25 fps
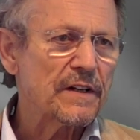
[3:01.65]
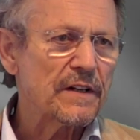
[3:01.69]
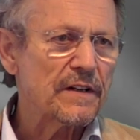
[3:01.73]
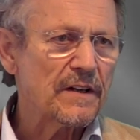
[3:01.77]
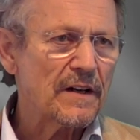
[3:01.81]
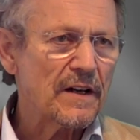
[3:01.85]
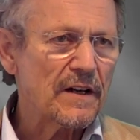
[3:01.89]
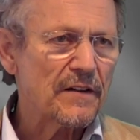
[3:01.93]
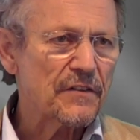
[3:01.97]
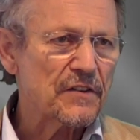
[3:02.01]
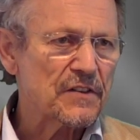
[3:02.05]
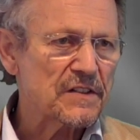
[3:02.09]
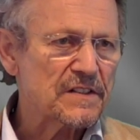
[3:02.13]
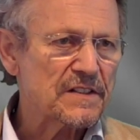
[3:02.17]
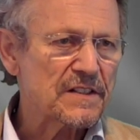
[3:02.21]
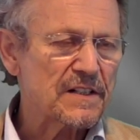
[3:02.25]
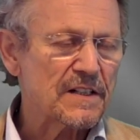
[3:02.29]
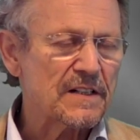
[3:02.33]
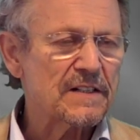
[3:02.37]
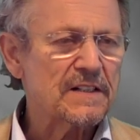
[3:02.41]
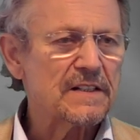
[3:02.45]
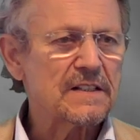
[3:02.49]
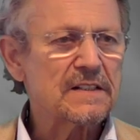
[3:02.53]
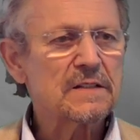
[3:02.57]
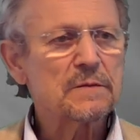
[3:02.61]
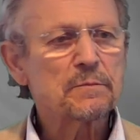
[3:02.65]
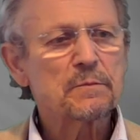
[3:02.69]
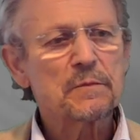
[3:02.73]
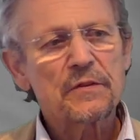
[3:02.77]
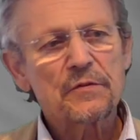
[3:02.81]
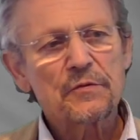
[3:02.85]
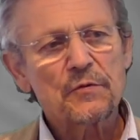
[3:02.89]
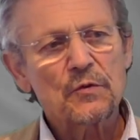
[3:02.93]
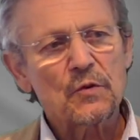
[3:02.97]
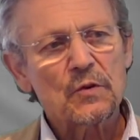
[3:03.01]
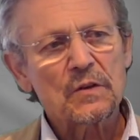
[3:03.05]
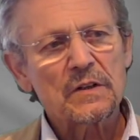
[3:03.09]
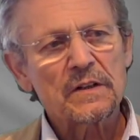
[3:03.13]
in other studies
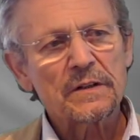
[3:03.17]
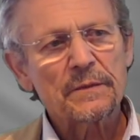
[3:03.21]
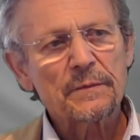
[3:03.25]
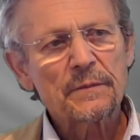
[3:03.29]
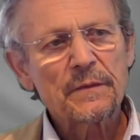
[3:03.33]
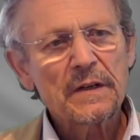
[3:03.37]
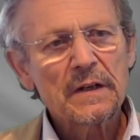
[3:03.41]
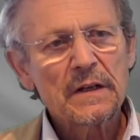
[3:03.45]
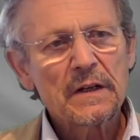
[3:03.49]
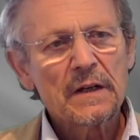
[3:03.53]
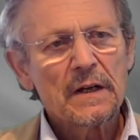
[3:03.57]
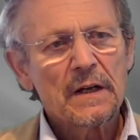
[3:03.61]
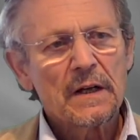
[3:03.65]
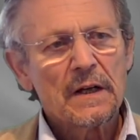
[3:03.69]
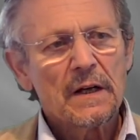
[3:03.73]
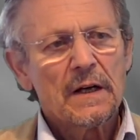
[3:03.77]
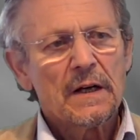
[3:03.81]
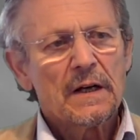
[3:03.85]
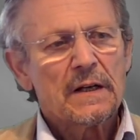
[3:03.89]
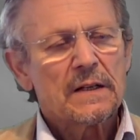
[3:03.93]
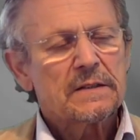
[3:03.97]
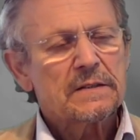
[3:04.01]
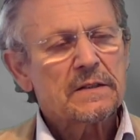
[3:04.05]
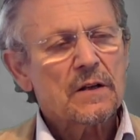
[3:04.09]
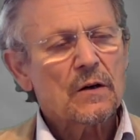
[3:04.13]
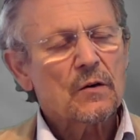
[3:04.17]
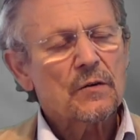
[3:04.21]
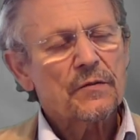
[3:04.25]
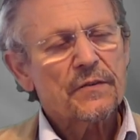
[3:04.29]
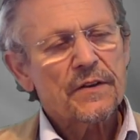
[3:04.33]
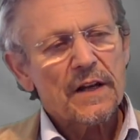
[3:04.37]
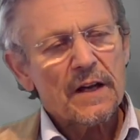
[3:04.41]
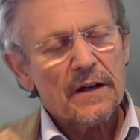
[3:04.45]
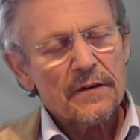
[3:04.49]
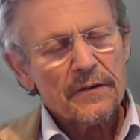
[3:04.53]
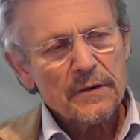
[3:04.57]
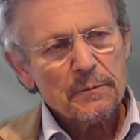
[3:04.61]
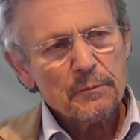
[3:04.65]
before. So
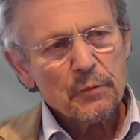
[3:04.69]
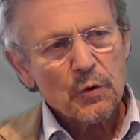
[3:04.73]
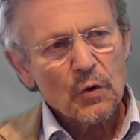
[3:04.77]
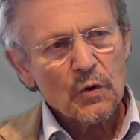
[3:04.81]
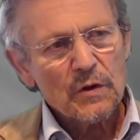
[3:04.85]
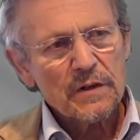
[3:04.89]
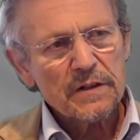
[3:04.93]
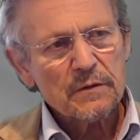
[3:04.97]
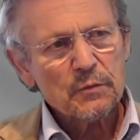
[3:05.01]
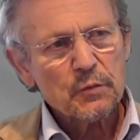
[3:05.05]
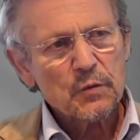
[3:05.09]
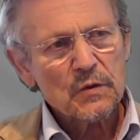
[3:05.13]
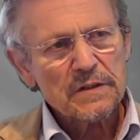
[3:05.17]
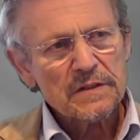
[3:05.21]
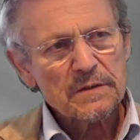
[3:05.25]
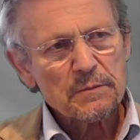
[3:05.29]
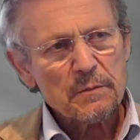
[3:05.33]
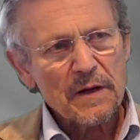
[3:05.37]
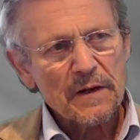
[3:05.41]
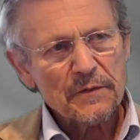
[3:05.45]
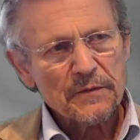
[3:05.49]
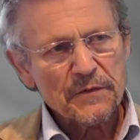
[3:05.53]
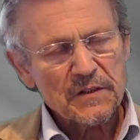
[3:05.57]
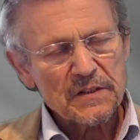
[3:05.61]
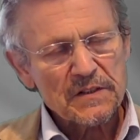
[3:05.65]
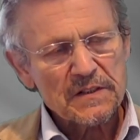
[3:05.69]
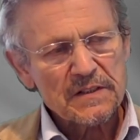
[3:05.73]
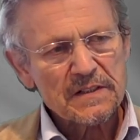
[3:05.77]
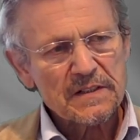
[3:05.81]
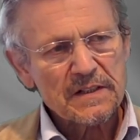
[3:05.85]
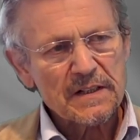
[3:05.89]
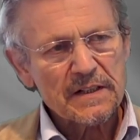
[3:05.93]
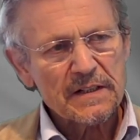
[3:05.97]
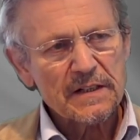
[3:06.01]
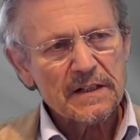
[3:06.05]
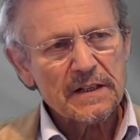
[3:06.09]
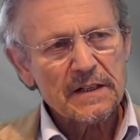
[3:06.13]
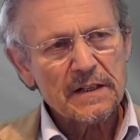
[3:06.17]
the other point was about the
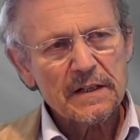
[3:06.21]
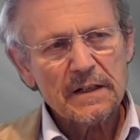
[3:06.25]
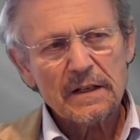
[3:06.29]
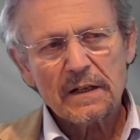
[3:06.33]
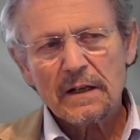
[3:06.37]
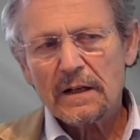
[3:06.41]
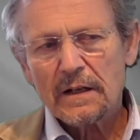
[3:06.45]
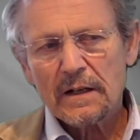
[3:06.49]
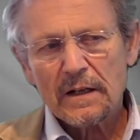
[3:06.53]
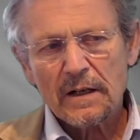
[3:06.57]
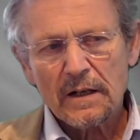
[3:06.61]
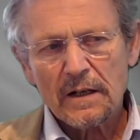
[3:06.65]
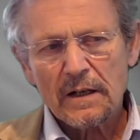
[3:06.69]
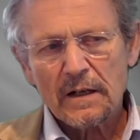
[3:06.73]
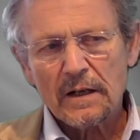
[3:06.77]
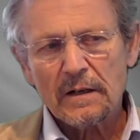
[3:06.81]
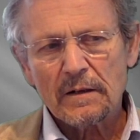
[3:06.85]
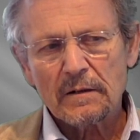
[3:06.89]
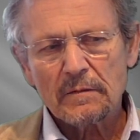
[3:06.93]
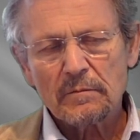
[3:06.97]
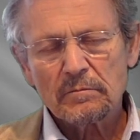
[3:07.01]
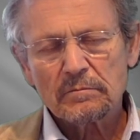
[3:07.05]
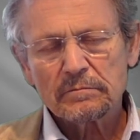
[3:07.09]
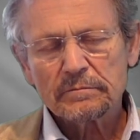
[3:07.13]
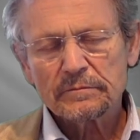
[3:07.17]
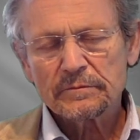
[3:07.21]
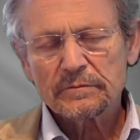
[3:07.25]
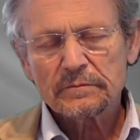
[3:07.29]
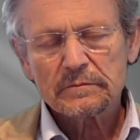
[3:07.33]
study. Um,